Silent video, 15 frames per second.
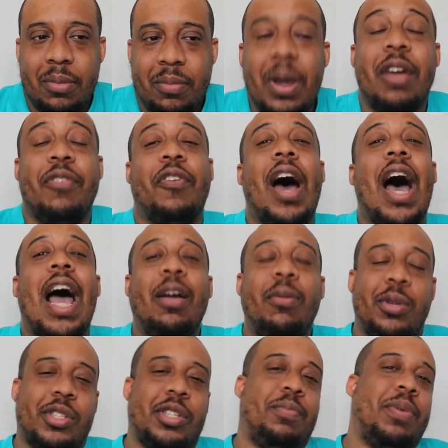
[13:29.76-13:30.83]
But if I
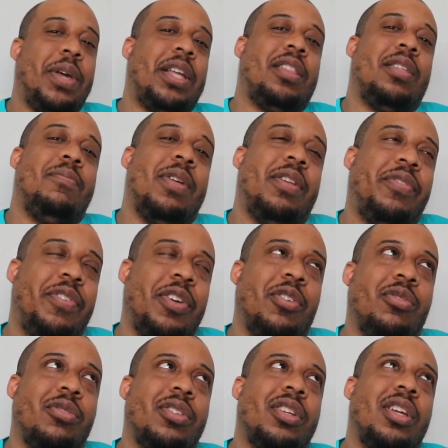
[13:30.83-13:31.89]
was to pick the
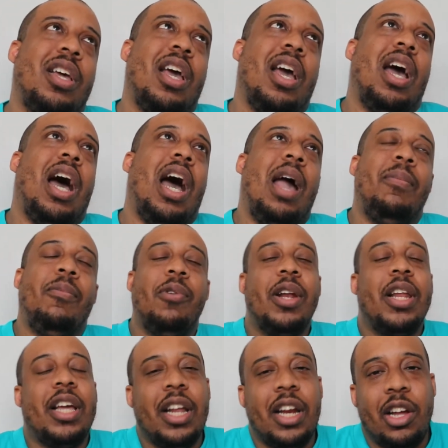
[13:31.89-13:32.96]
midfield, I'm
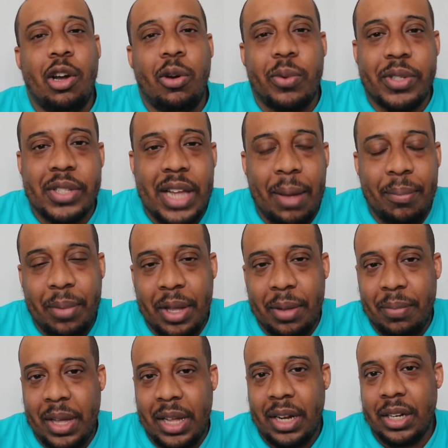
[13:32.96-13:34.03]
really going to go with Sambi
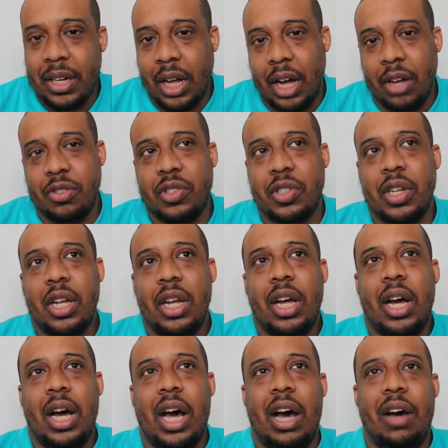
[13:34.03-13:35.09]
and Maitland-Niles.
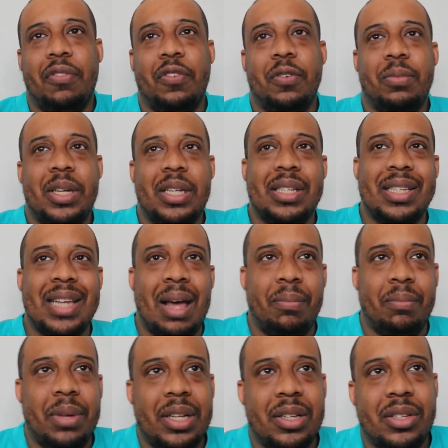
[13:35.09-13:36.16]
For me,
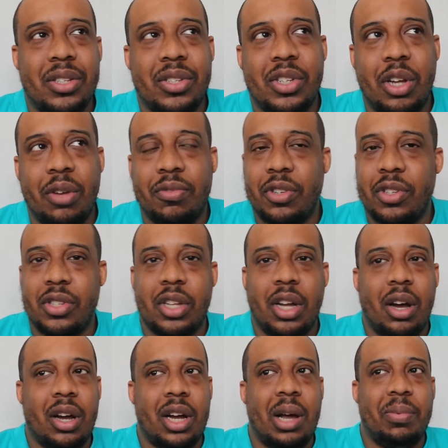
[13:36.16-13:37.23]
Sambi deserved to
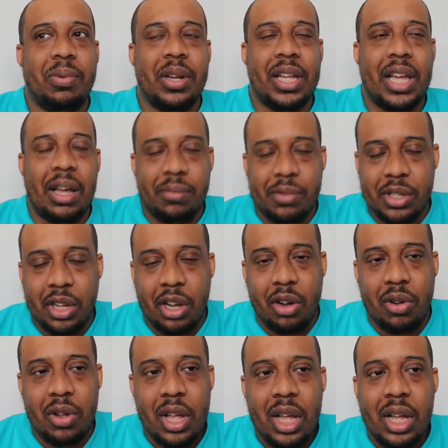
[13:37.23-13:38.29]
start a couple of games
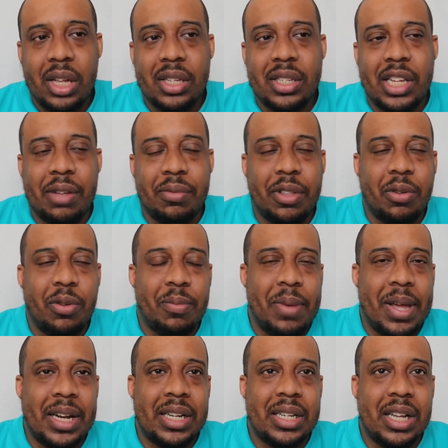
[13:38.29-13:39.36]
ago. Same thing with
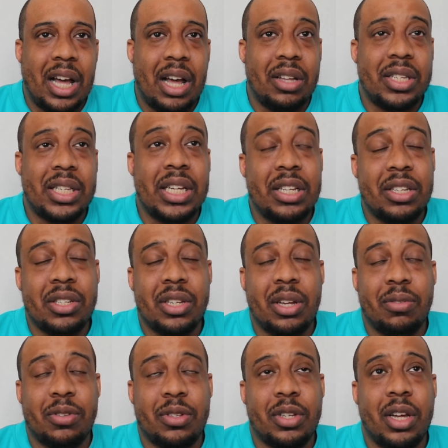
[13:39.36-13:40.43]
Maitland-Niles. He
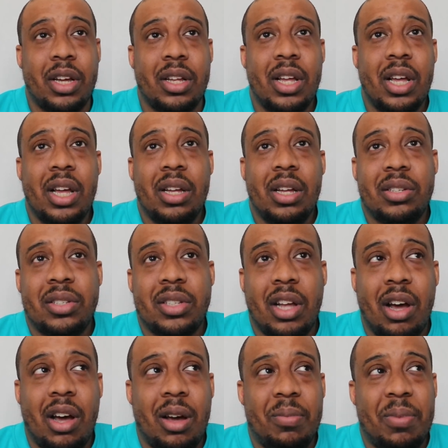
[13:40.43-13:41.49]
deserved to
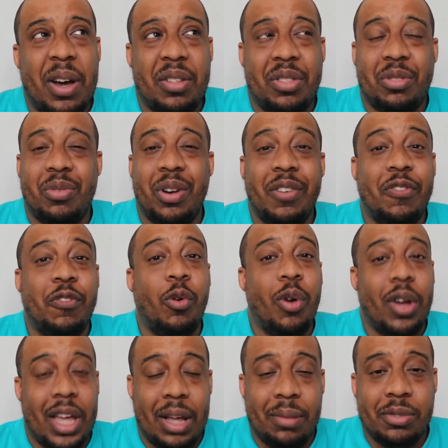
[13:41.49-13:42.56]
start about
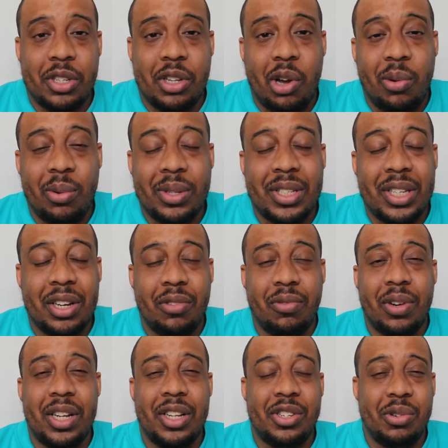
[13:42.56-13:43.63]
3-4 games ago and didn't
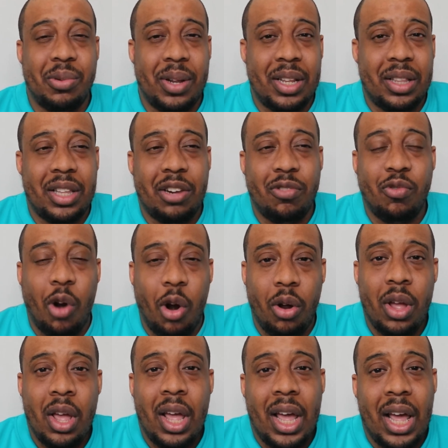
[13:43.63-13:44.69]
really do anything wrong,
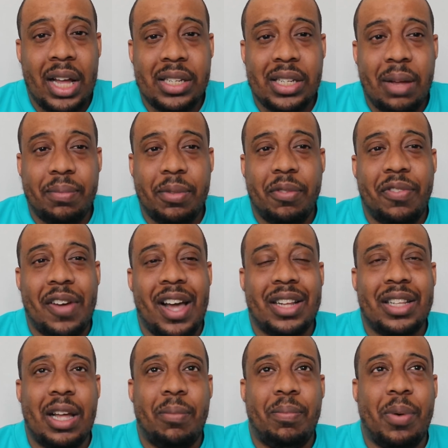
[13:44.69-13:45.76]
except the
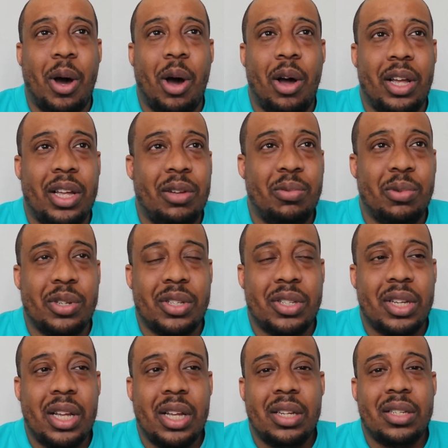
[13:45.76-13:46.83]
fact that Partey
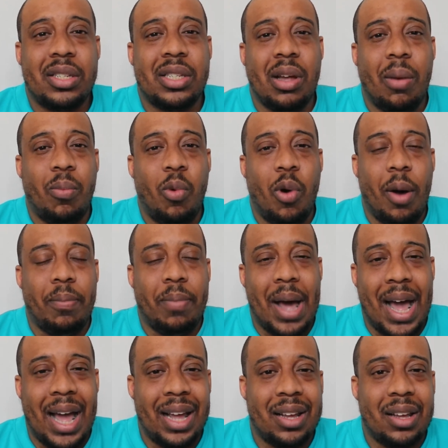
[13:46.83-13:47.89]
was somewhat
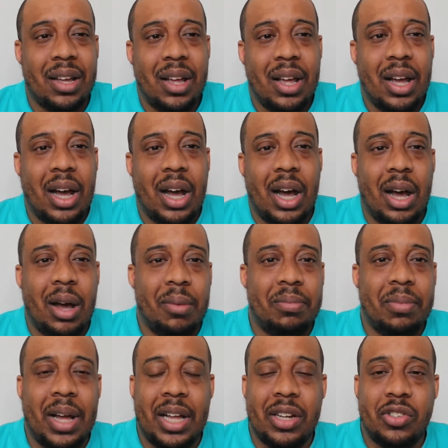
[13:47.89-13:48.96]
back,
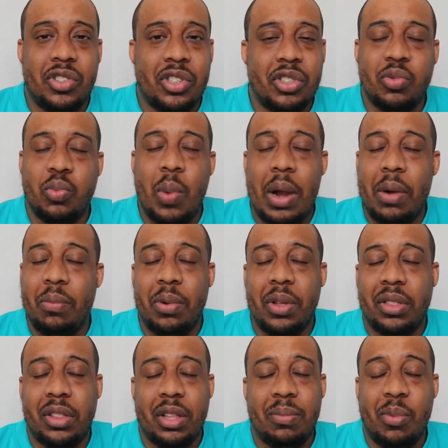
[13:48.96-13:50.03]
and just went
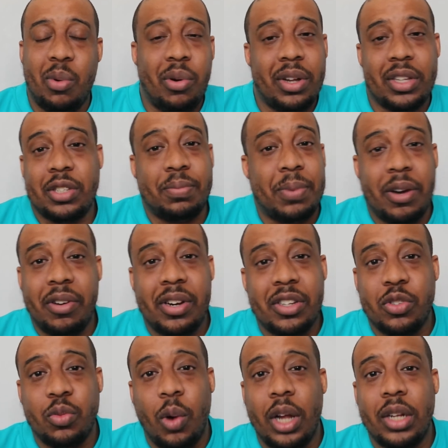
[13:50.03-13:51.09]
with the more
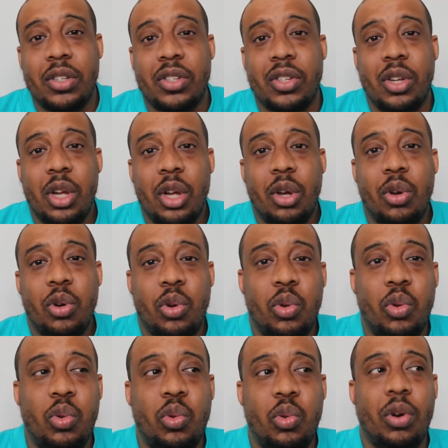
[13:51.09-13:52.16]
experienced ones
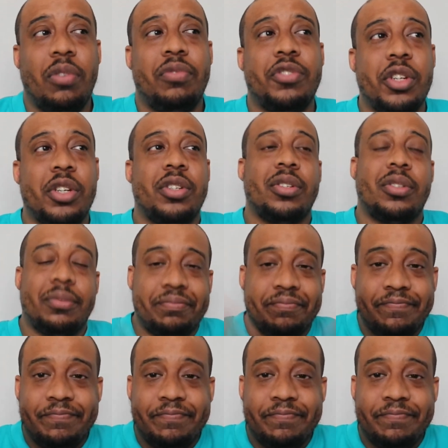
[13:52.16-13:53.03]
who have just